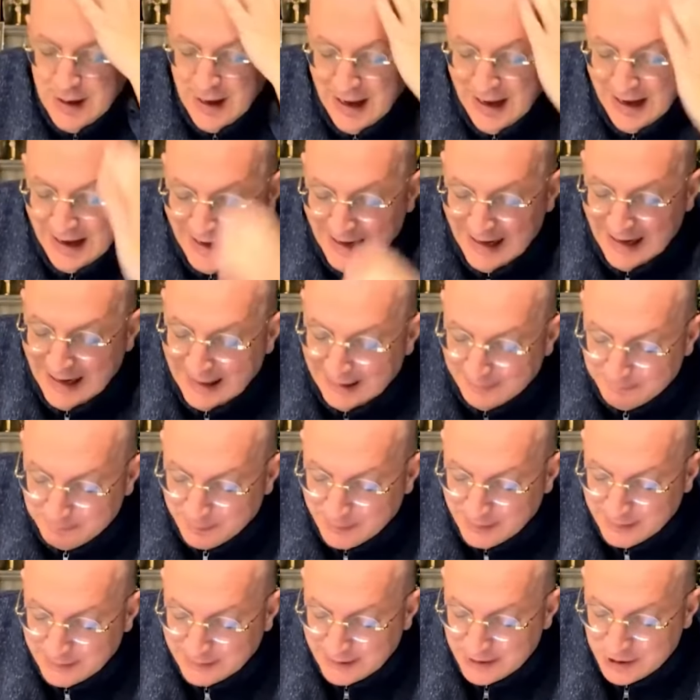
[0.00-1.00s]
One
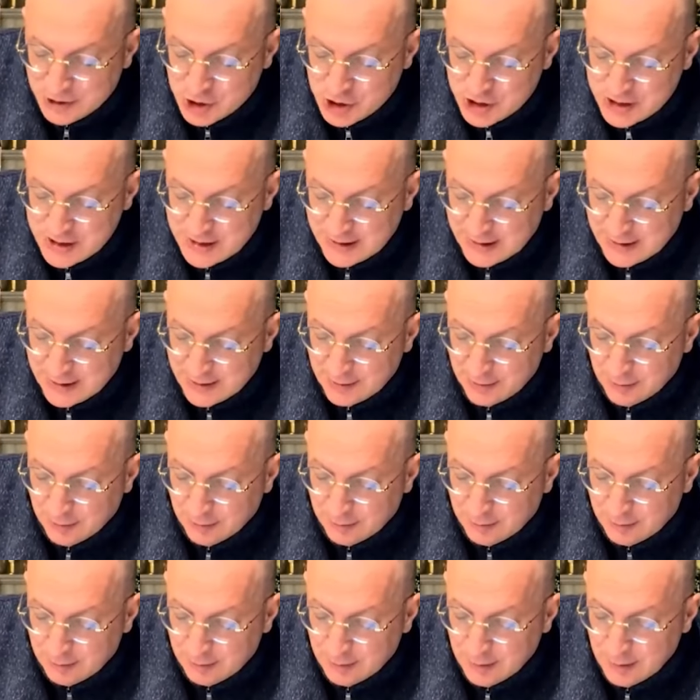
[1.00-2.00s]
writes,
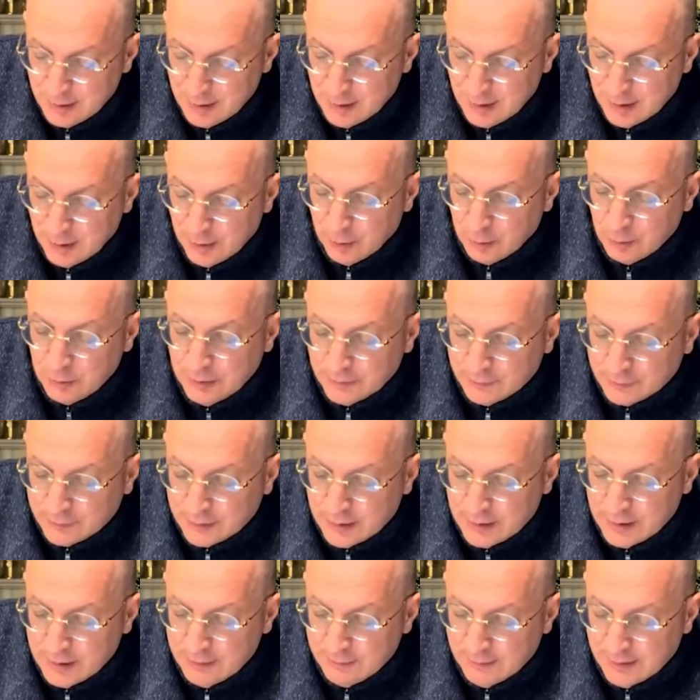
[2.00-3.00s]
I know it's funny, then it
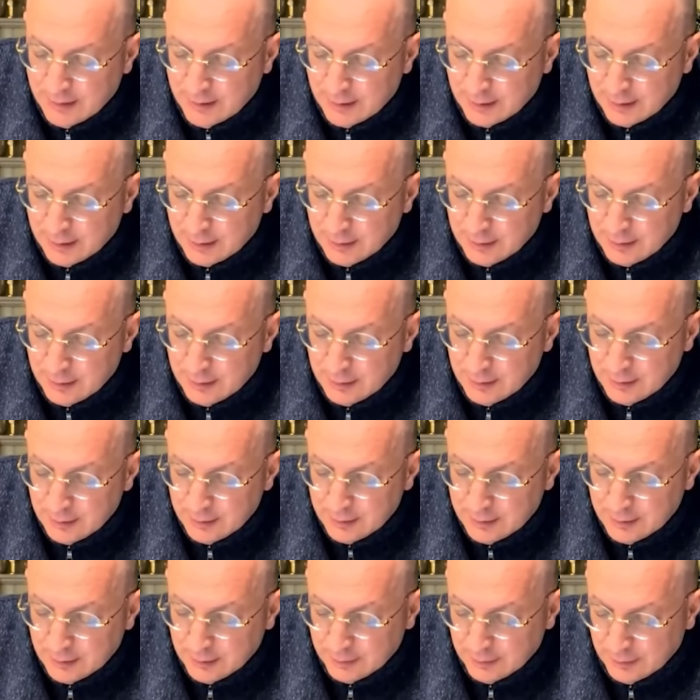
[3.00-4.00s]
becomes funny.
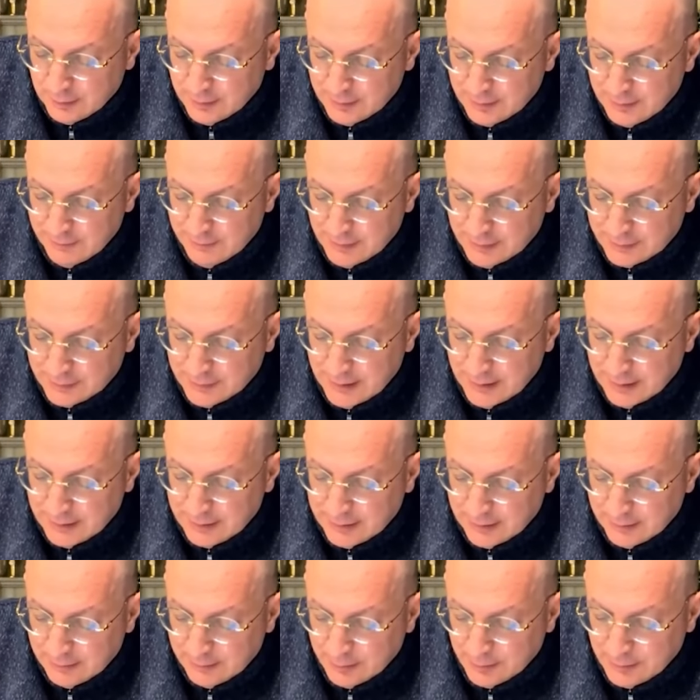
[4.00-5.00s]
I cannot read some
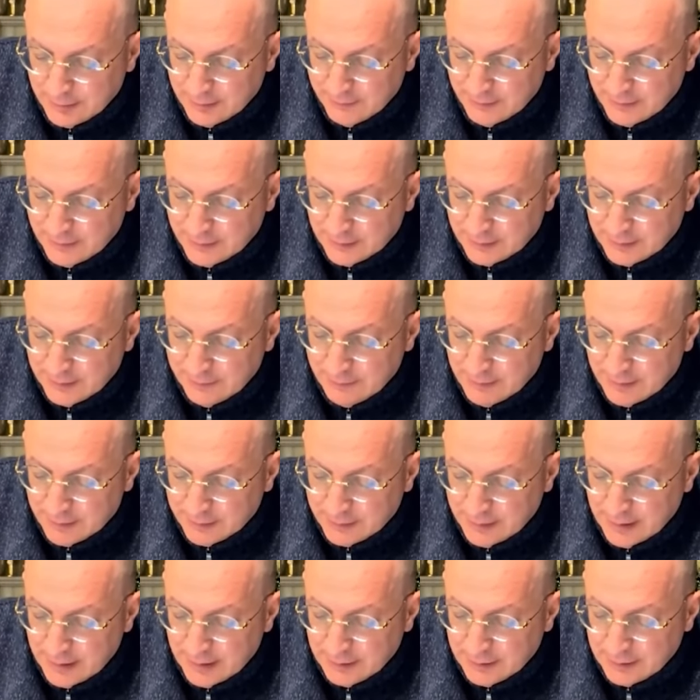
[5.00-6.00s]
people's comments because I'm
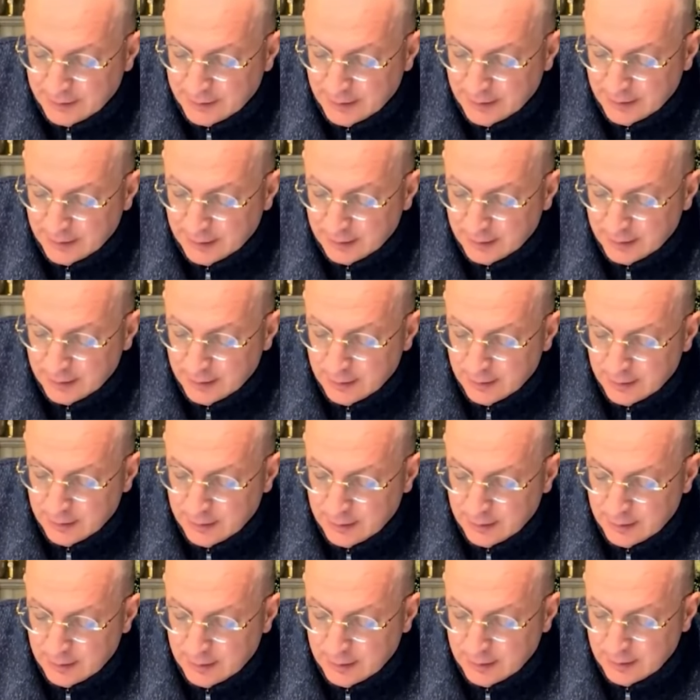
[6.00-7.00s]
censored and banned from
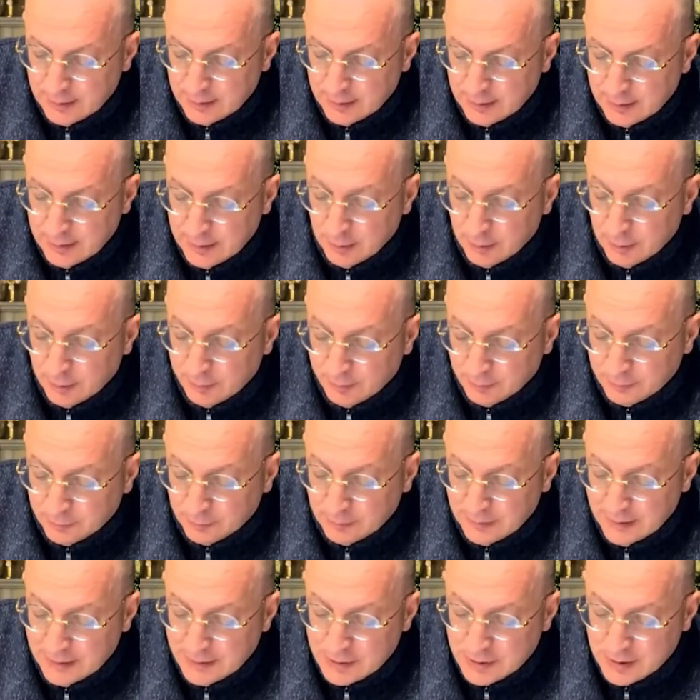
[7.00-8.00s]
speaking.
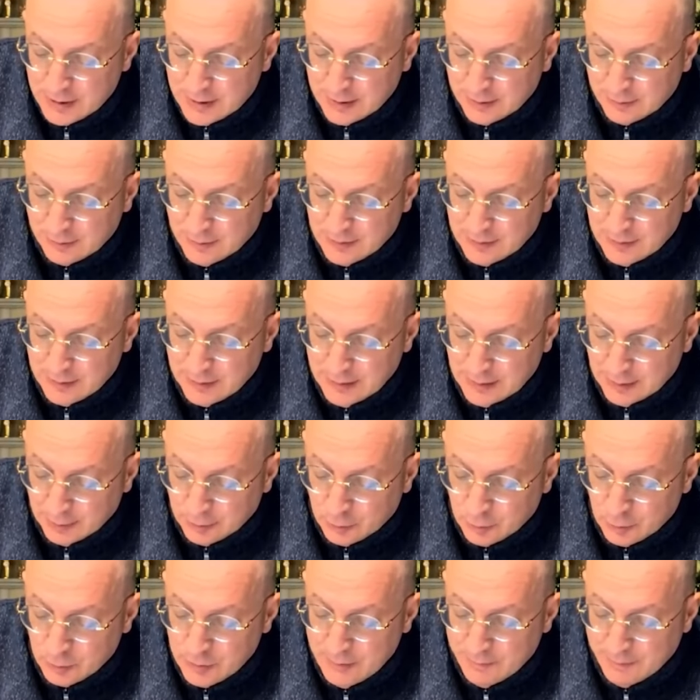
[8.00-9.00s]

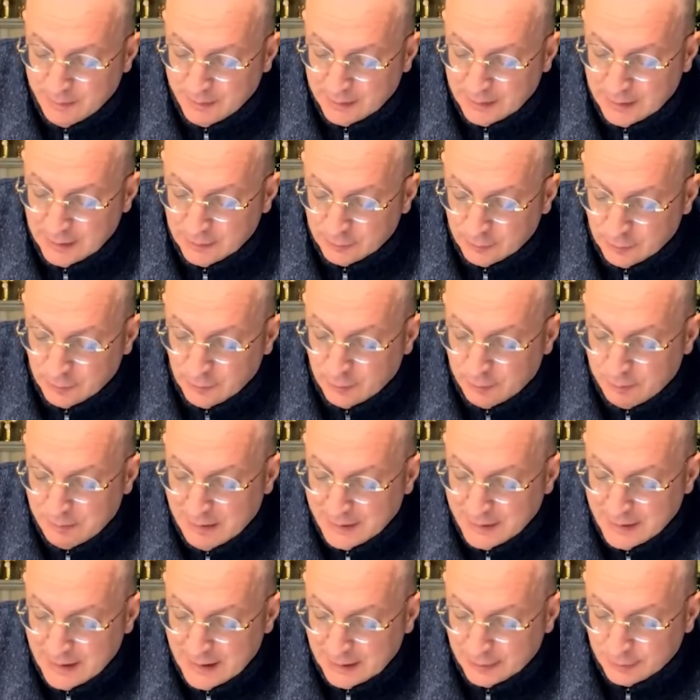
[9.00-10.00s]
They write the worst of the
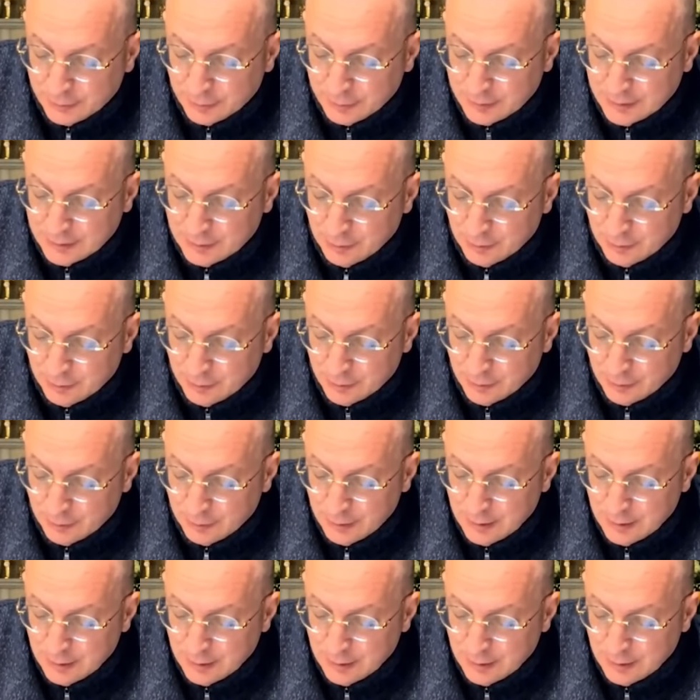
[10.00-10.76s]
worst about me.